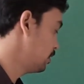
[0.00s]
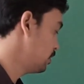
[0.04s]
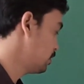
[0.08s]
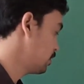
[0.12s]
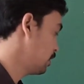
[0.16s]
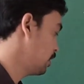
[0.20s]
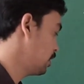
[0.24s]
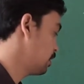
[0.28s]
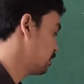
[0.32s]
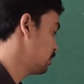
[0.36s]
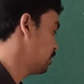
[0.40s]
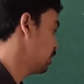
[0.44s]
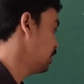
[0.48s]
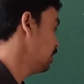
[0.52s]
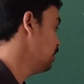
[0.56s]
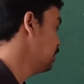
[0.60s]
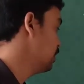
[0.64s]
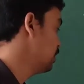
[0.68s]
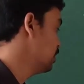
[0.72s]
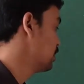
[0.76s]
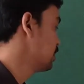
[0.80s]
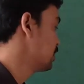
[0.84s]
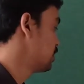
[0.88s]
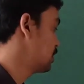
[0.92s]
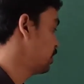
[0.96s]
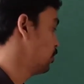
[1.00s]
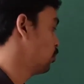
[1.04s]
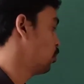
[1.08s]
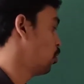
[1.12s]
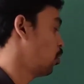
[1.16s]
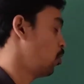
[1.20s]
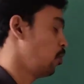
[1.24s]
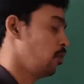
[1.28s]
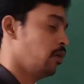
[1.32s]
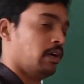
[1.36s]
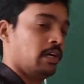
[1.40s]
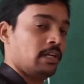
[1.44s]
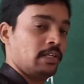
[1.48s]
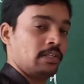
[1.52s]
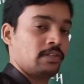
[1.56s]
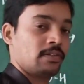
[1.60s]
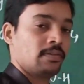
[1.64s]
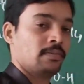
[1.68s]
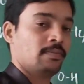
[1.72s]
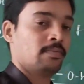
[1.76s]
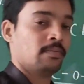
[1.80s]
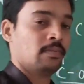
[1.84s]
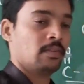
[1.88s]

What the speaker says: is CH3COOH.